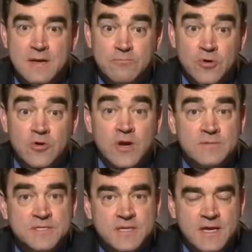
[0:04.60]
Program
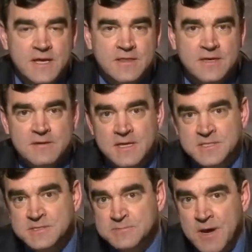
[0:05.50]
study that
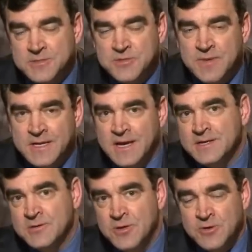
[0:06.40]
is sponsored by
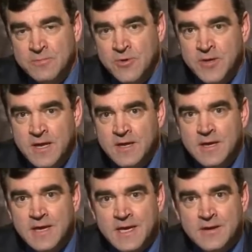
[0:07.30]
Dr. Lona Modi
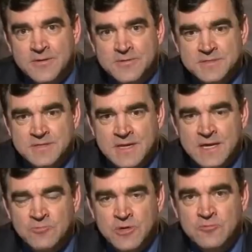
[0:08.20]
and others,
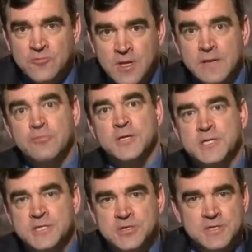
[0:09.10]
and we really
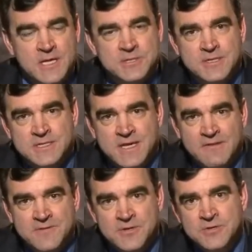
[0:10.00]
appreciate your attention this
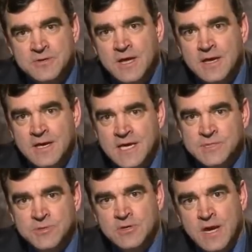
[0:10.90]
afternoon as
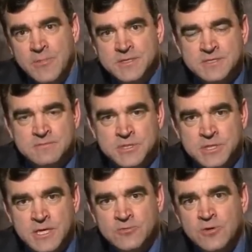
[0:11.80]
we talk about some
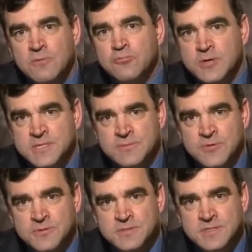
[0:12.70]
general
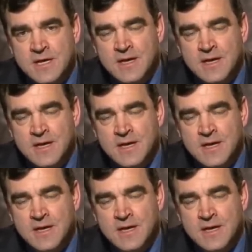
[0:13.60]
principles